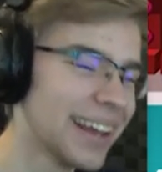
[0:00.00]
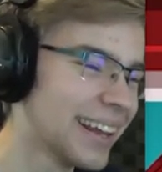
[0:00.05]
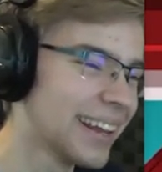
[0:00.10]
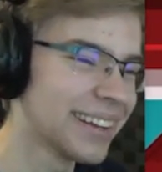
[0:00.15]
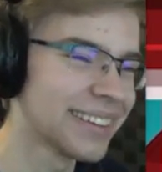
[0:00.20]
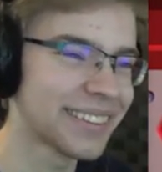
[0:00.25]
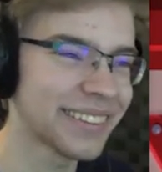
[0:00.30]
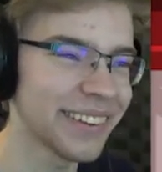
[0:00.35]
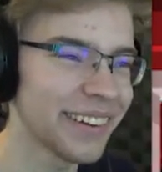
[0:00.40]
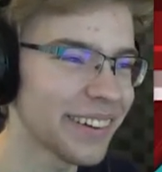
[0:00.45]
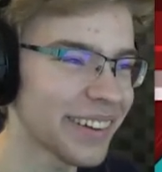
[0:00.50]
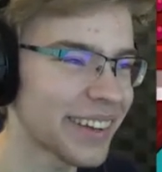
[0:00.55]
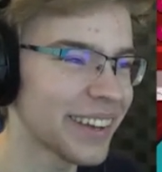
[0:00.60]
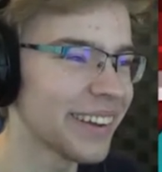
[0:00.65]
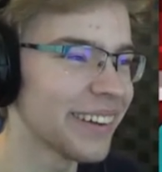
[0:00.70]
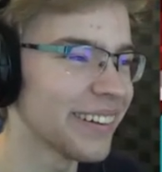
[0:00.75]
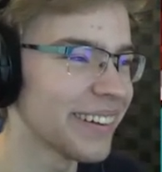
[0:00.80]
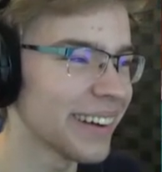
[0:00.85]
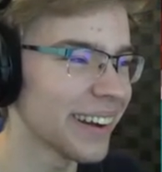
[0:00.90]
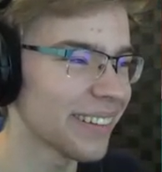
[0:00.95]
It's so
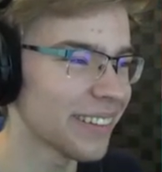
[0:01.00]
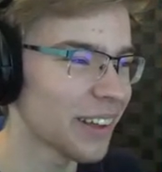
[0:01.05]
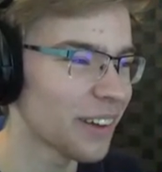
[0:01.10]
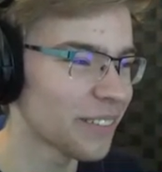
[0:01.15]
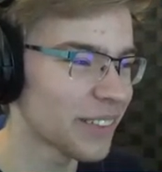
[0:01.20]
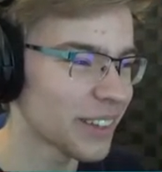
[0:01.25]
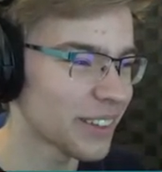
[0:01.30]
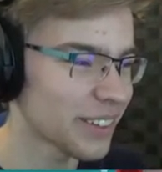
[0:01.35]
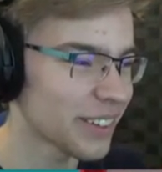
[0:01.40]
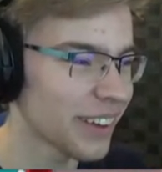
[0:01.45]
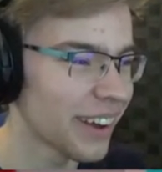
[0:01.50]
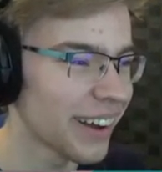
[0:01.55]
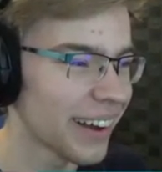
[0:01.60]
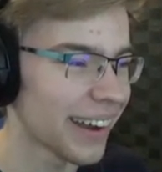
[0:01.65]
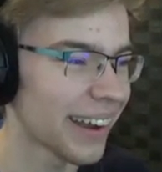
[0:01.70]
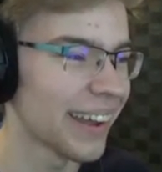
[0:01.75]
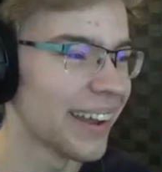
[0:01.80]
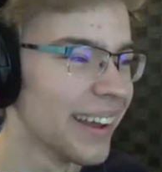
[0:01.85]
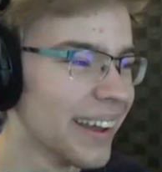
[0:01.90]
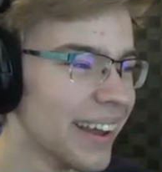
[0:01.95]
cute. I love the
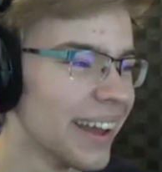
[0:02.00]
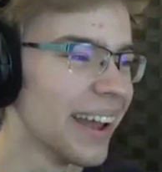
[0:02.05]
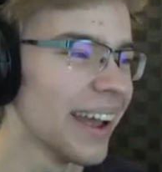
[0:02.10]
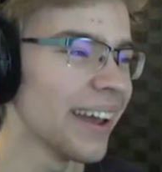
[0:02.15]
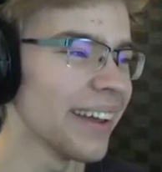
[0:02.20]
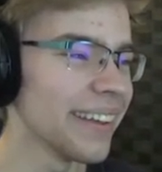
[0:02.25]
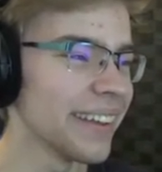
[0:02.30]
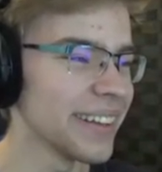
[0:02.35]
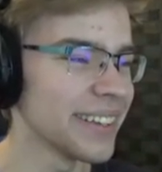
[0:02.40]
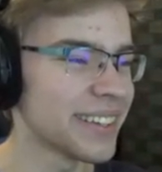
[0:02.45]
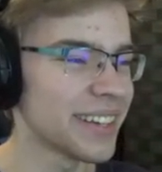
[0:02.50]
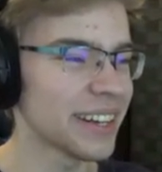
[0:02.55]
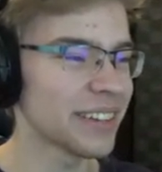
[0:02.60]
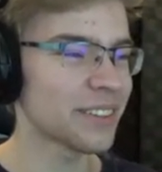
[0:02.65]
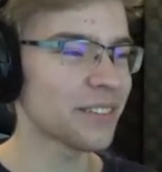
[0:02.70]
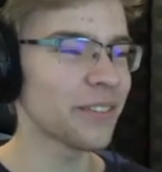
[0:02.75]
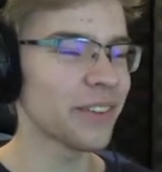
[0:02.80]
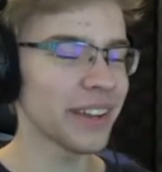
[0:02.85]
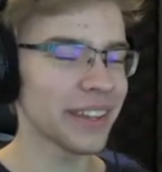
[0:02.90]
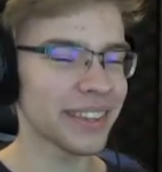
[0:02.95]
song. Uh,
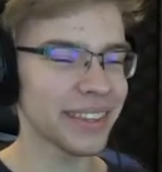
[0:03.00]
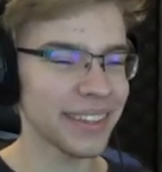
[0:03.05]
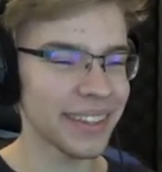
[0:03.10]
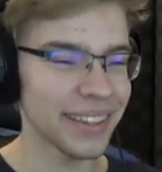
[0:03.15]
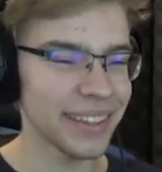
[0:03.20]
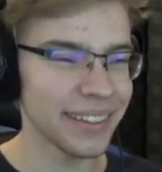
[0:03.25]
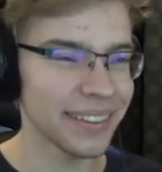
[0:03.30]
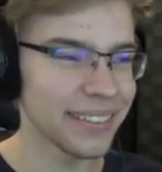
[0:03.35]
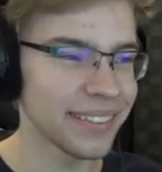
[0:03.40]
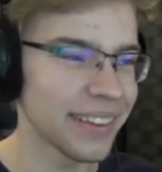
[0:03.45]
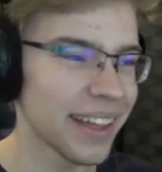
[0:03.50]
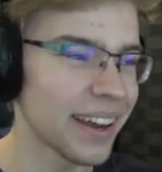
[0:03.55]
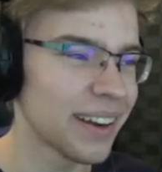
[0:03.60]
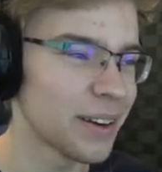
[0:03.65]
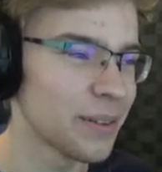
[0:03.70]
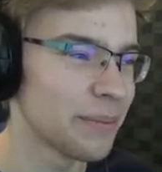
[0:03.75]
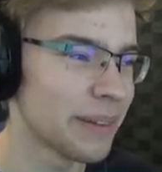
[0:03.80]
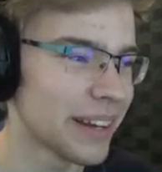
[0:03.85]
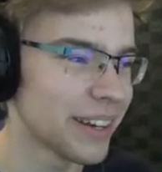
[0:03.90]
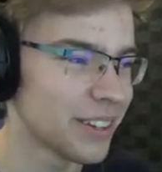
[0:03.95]
just with
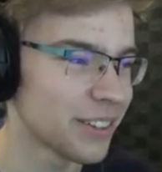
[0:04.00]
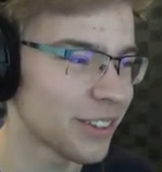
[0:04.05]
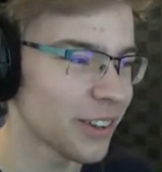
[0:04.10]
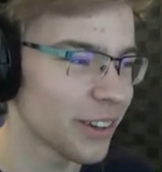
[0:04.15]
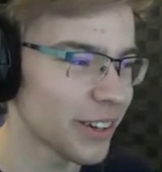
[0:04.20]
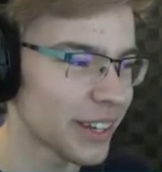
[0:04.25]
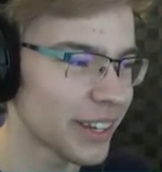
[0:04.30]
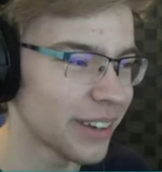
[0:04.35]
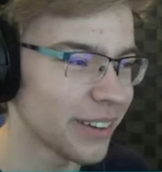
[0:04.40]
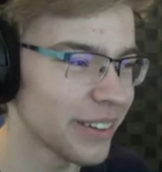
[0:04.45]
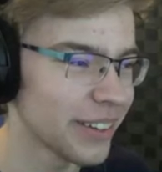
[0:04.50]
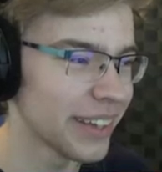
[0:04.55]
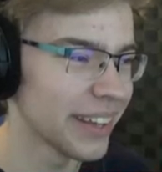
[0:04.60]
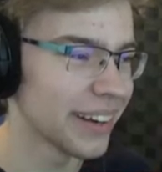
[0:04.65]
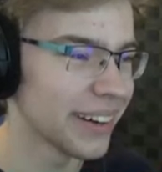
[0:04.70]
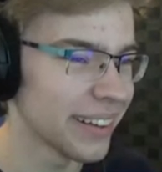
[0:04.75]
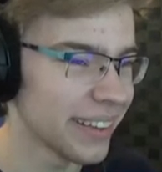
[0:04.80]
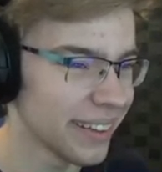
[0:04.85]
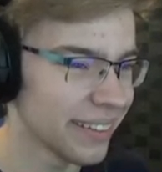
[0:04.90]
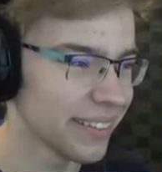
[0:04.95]
Leonard being so cute,
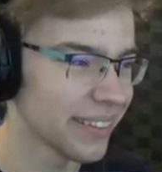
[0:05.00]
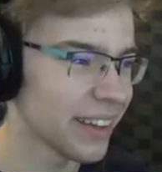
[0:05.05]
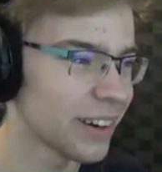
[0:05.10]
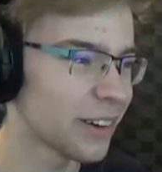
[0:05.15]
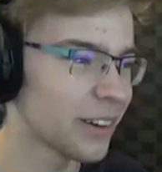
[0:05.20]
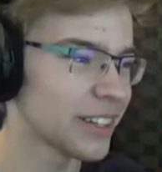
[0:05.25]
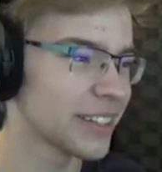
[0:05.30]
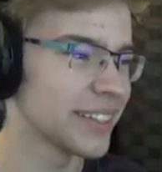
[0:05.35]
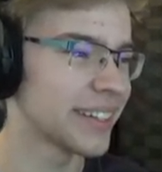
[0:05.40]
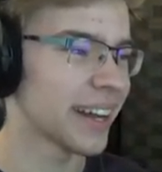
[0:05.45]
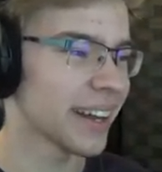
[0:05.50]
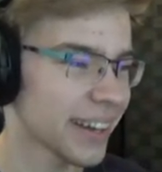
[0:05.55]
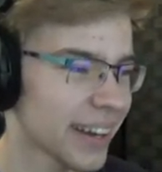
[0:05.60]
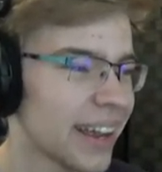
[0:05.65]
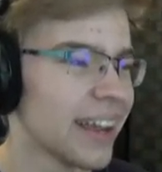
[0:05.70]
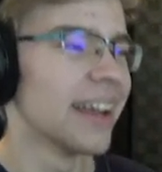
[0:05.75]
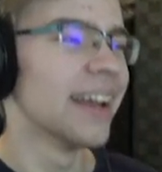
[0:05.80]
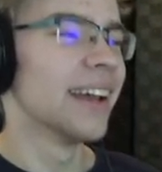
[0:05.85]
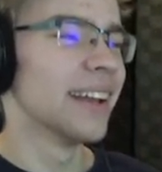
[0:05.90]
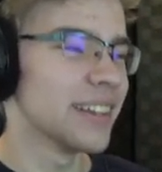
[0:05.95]
their little duck
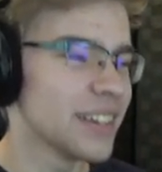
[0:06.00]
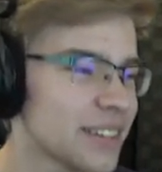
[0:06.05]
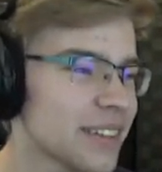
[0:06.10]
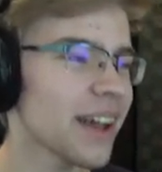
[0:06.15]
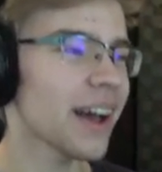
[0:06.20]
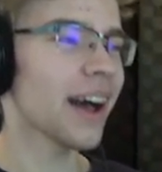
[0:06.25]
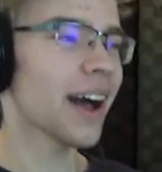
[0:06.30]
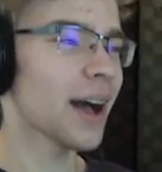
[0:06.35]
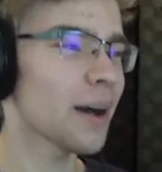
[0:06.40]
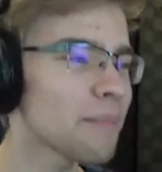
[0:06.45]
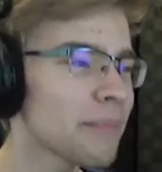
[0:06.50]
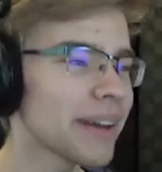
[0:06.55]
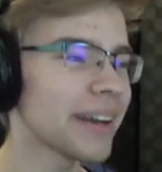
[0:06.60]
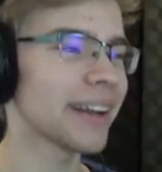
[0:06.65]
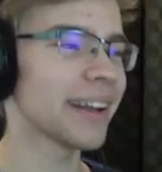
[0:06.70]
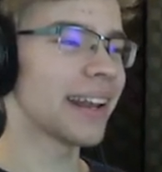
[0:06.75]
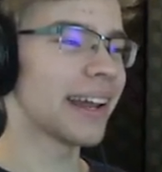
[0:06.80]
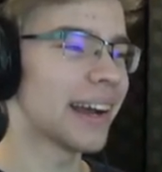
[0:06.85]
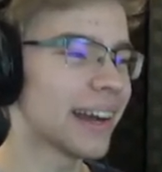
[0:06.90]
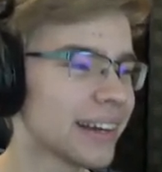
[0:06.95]
just hopping
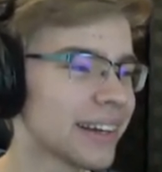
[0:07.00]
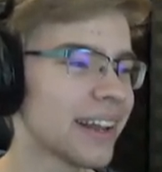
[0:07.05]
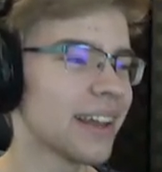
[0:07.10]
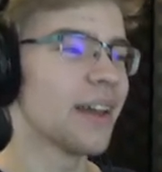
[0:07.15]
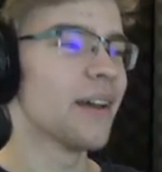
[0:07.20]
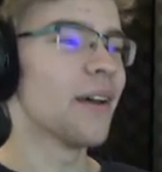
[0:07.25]
along.